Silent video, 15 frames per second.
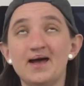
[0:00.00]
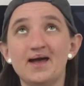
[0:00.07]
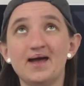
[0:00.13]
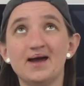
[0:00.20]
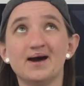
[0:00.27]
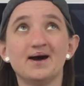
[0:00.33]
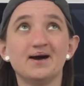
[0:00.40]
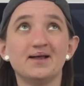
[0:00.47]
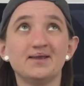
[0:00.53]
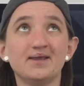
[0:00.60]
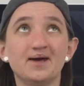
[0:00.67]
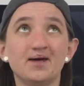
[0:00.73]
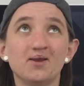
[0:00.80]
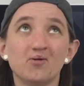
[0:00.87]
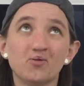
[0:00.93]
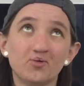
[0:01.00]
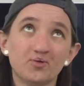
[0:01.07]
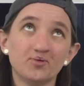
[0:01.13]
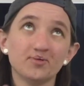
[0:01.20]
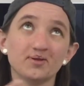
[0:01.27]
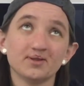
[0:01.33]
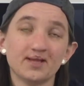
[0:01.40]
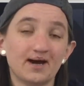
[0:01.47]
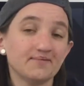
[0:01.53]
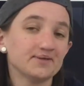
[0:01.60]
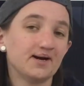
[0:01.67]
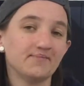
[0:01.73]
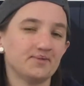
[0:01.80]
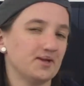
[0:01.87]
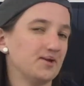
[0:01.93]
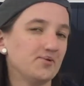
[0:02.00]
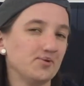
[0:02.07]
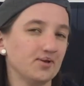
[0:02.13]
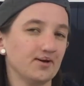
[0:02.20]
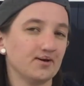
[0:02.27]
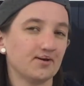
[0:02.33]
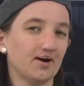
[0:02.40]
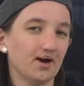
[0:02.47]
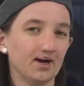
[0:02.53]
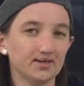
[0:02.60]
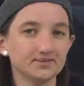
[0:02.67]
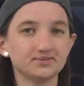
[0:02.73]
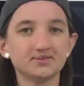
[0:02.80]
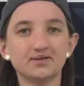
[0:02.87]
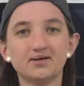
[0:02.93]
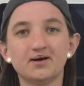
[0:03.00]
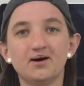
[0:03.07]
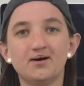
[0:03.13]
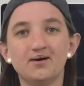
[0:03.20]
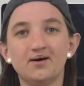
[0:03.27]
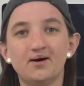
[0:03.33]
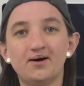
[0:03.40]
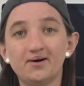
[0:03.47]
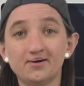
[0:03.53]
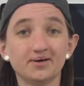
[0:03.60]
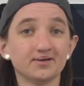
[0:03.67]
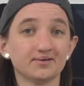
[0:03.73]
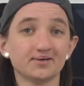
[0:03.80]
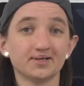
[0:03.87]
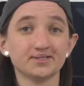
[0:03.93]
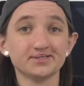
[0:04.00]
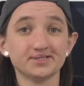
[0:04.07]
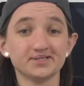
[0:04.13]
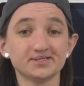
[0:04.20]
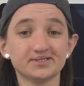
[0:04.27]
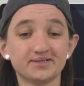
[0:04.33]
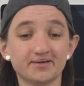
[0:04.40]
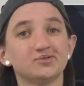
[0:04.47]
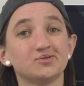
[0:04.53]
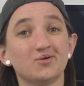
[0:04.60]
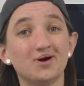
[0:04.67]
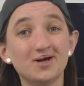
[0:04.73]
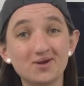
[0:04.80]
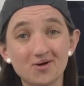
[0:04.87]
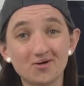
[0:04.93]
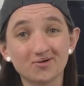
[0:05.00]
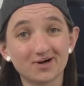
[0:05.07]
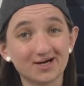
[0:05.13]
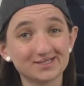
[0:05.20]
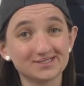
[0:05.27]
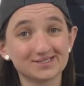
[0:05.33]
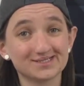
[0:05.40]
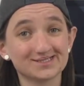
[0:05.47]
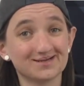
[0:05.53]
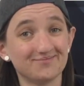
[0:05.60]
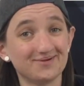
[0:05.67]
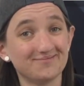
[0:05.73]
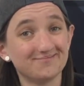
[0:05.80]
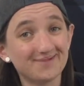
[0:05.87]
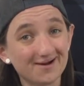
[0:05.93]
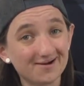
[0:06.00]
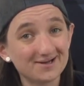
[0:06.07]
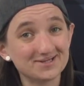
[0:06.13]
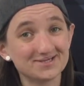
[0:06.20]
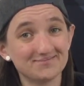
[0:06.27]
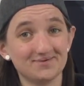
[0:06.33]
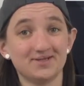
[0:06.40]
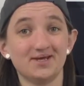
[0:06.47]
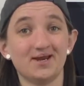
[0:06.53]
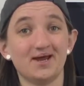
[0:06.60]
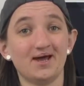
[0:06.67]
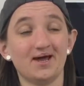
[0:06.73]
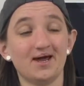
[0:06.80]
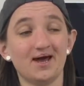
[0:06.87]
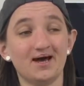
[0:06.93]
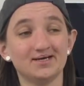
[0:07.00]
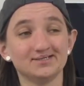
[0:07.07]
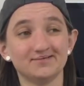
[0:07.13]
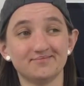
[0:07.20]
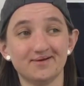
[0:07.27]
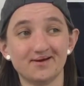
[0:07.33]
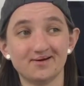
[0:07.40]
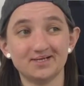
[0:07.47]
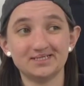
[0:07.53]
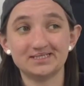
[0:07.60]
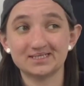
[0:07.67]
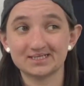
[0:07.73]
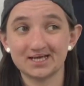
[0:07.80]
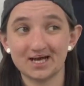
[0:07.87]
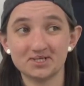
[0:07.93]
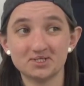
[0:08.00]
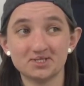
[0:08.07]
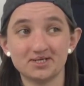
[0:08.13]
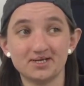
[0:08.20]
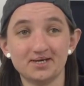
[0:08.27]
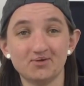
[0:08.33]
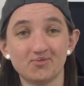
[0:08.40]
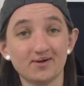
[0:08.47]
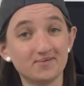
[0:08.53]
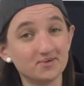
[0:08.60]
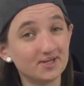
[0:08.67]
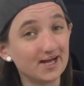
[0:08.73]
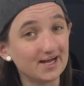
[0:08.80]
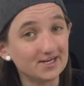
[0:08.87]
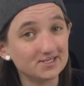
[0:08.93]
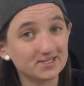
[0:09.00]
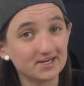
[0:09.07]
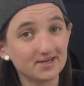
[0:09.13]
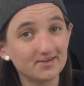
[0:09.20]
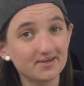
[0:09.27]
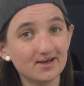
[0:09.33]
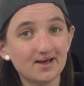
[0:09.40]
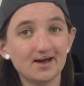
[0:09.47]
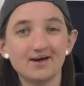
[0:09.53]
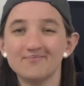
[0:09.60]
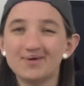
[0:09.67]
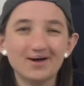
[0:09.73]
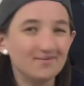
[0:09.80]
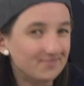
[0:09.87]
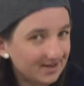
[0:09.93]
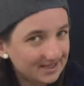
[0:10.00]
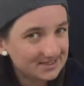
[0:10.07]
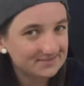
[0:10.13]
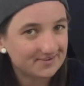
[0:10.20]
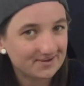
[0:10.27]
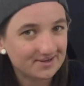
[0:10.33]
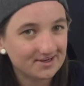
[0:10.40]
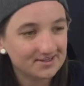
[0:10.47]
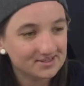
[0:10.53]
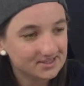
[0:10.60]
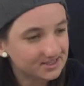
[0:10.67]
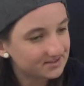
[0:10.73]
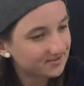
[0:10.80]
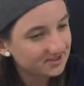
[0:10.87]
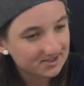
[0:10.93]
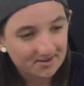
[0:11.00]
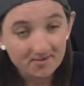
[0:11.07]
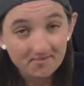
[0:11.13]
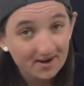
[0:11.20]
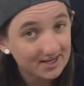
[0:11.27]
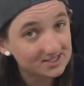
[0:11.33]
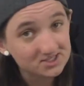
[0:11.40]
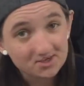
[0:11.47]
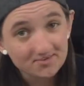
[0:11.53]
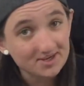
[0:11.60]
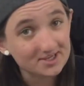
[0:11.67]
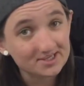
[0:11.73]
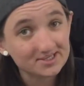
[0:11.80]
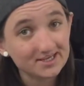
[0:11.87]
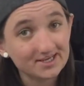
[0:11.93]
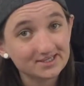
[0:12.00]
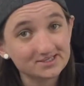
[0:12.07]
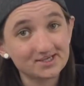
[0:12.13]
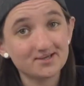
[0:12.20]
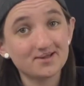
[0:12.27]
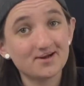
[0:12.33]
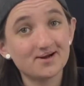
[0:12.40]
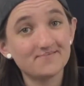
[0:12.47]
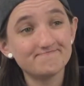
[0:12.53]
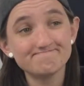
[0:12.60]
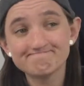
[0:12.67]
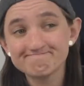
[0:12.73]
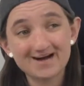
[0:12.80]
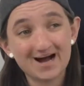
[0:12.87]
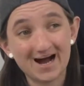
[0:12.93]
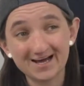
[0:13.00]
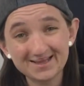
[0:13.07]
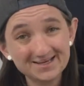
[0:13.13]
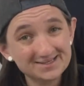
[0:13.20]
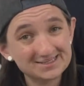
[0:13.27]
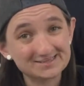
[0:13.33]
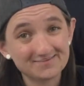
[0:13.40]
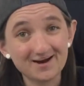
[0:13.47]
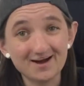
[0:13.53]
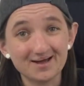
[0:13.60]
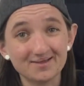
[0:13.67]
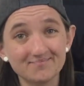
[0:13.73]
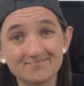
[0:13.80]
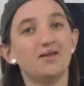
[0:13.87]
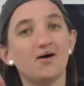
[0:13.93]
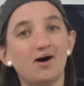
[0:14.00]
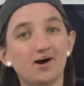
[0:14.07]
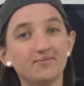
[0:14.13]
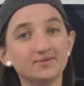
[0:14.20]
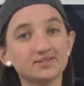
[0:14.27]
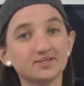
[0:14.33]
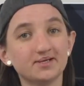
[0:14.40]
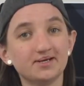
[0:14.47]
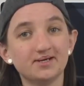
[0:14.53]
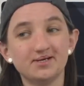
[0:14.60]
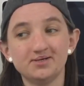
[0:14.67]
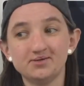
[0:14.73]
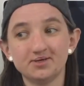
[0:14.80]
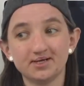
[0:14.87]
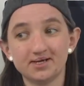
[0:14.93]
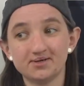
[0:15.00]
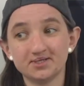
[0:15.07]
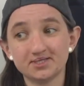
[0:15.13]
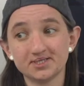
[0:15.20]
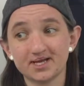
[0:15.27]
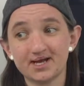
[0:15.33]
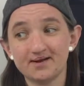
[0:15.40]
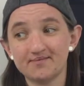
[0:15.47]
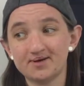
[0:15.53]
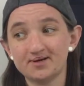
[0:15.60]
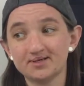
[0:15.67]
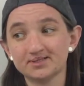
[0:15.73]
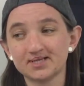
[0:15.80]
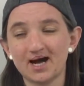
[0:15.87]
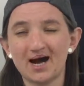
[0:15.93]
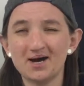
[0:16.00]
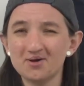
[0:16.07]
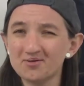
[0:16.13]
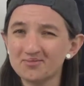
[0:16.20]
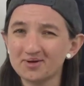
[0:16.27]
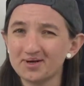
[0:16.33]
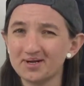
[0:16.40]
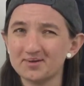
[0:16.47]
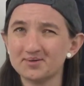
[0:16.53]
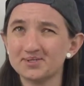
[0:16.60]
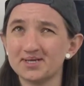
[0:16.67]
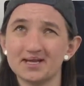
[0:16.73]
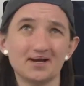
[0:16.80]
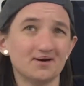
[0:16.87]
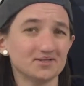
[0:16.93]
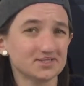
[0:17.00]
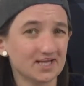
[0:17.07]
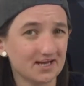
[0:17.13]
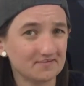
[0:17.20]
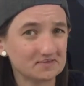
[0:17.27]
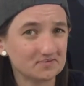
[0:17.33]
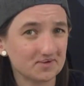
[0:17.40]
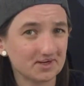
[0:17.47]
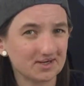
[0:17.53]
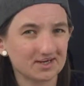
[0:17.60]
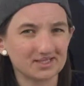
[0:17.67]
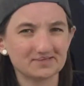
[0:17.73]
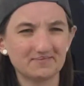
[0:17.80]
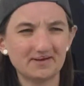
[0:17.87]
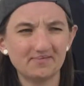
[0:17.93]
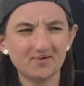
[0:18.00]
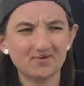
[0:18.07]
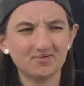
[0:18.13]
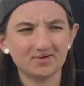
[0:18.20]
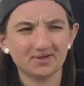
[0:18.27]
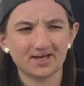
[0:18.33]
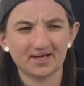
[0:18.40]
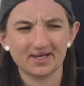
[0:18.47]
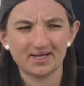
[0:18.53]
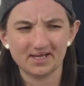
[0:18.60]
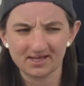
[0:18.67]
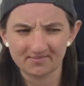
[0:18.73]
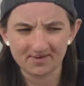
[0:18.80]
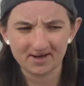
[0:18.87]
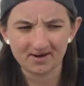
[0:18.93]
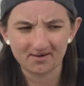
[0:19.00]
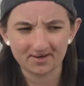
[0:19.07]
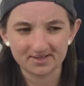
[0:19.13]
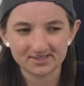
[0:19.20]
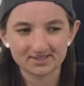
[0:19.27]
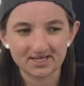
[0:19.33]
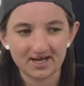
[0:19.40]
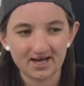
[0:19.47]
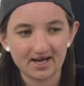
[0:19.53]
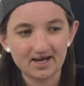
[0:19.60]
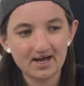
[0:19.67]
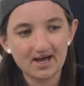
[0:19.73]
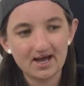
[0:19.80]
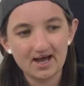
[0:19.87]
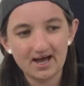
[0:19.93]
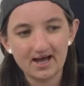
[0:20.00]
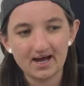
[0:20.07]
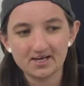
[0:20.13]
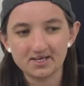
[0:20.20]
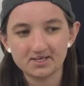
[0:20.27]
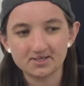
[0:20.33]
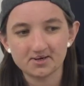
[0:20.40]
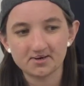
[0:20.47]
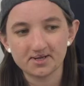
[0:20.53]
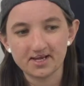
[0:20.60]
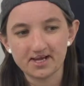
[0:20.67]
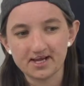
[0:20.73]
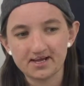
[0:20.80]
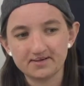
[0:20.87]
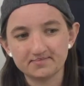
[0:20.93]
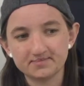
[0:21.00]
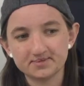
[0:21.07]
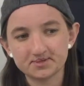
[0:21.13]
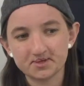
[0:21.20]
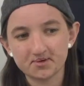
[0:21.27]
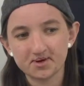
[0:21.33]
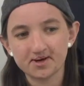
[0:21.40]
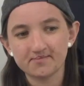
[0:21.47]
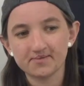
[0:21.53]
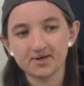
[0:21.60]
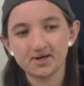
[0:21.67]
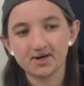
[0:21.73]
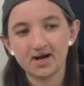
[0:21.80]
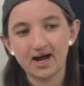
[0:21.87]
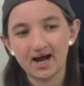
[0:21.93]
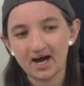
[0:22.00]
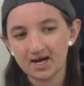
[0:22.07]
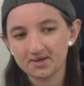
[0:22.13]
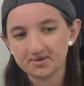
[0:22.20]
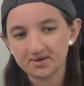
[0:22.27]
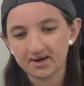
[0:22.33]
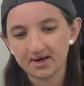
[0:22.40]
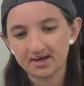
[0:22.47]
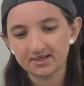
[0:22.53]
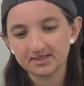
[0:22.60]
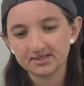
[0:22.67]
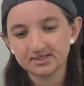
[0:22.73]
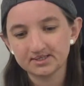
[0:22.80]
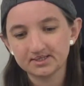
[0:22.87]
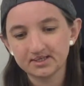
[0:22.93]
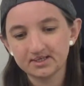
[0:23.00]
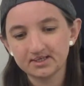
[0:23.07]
and an old laptop that I no longer have, all on Craigslist. So I know Craigslist can be very intimidating. It has a very sketchy reputation, but in my experience, especially after buying so many things on there, I think it's fine. Now obviously you can get your scammers. I don't really understand how scams work because people will like email and say, hey, I need your name, phone number, address,